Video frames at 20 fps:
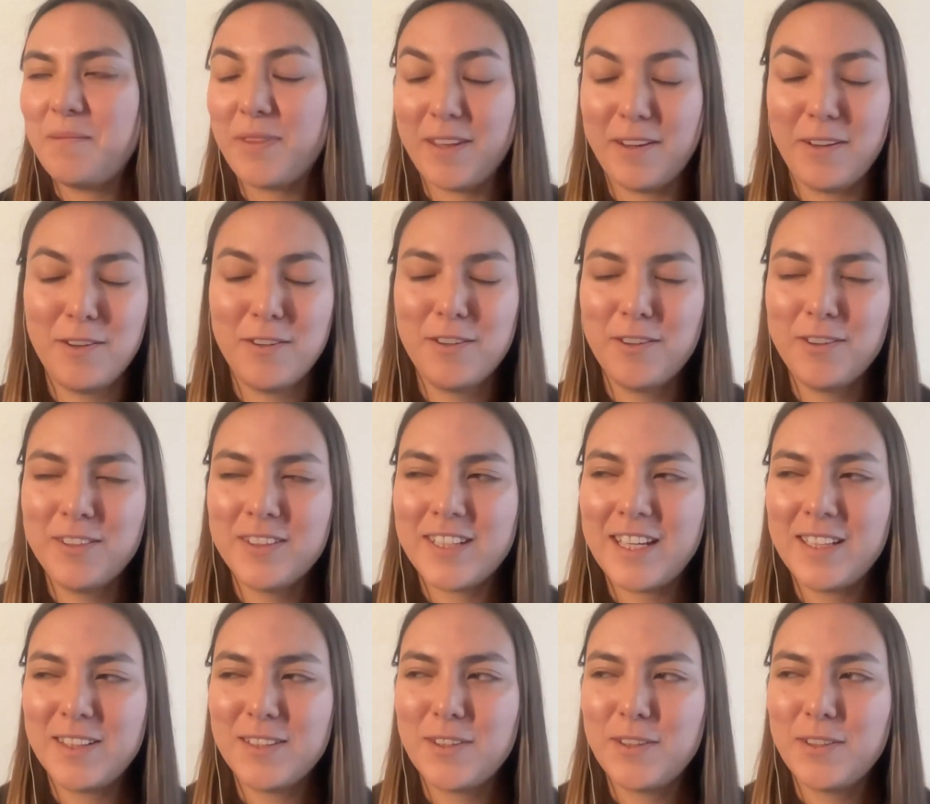On
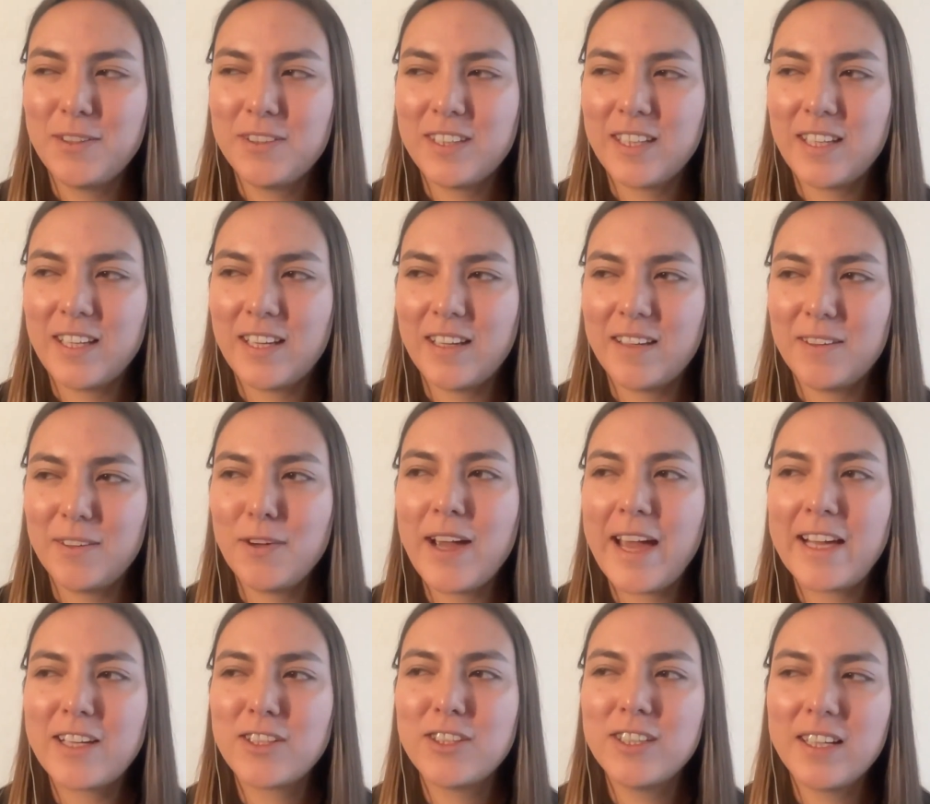that note, you're
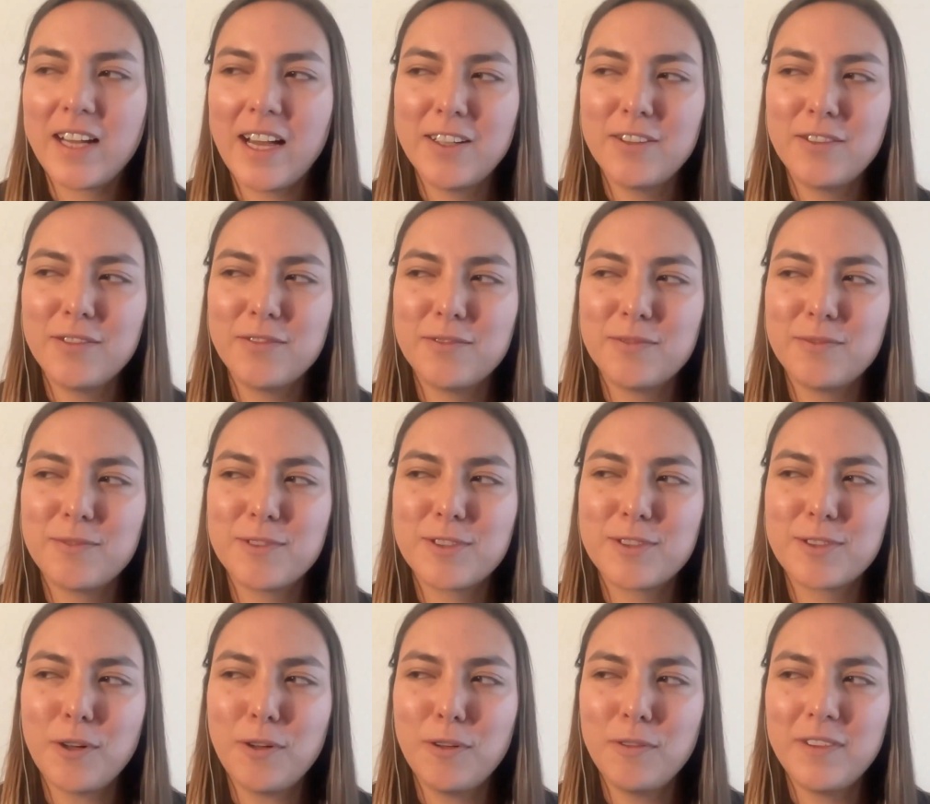actually kind of
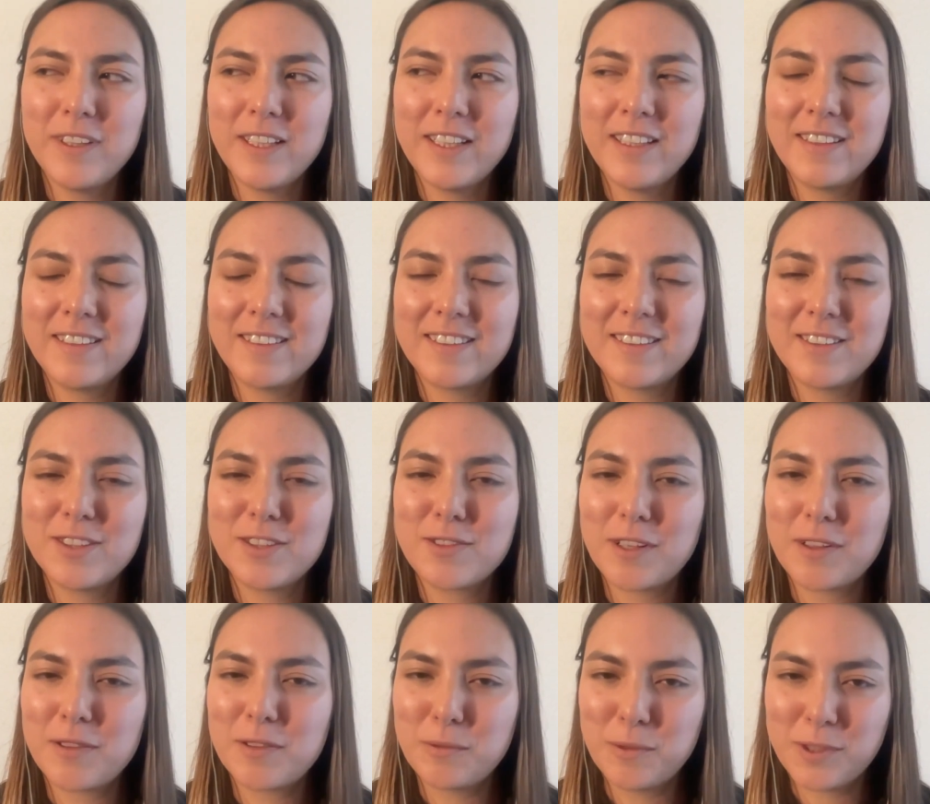solving that
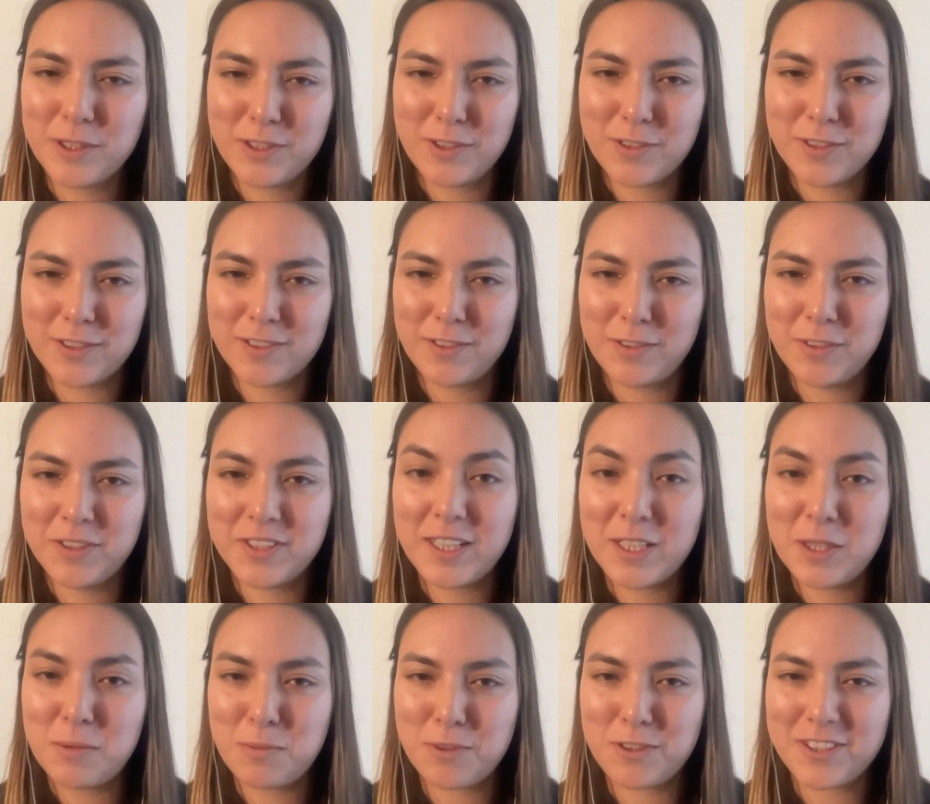struggle with your new
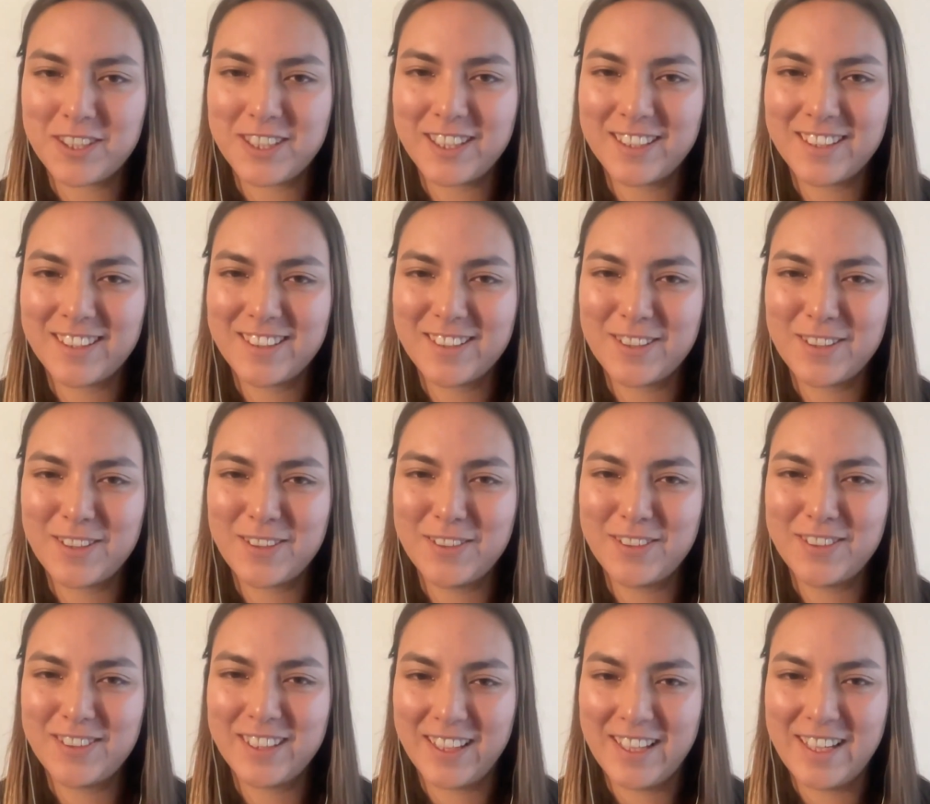SaaS project, so
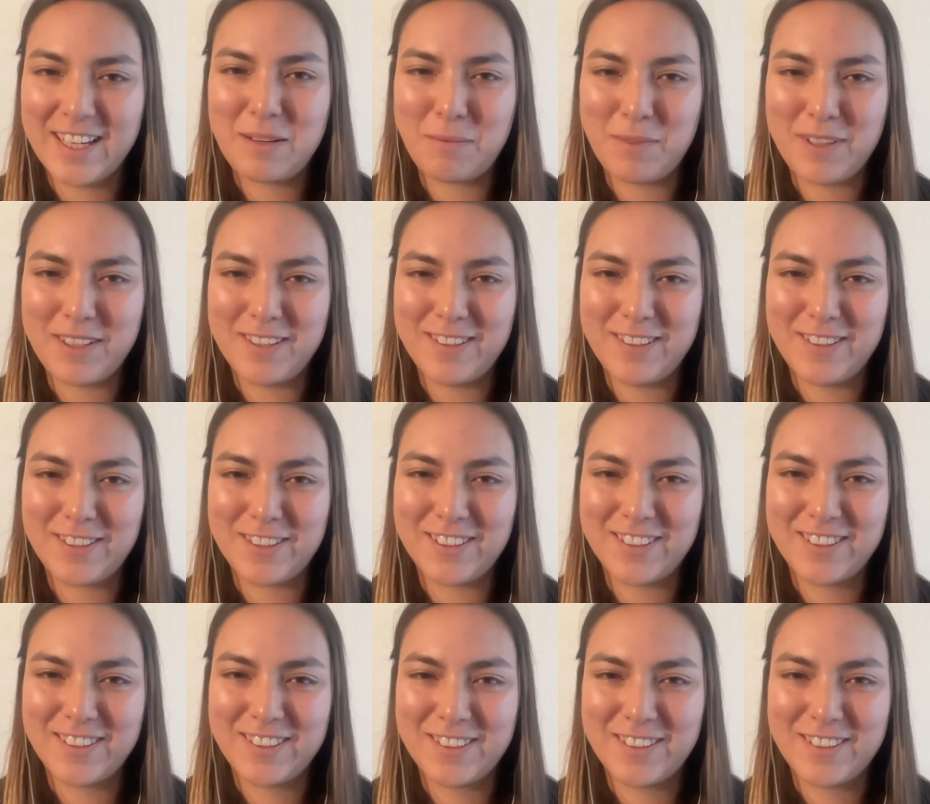the Client Manager.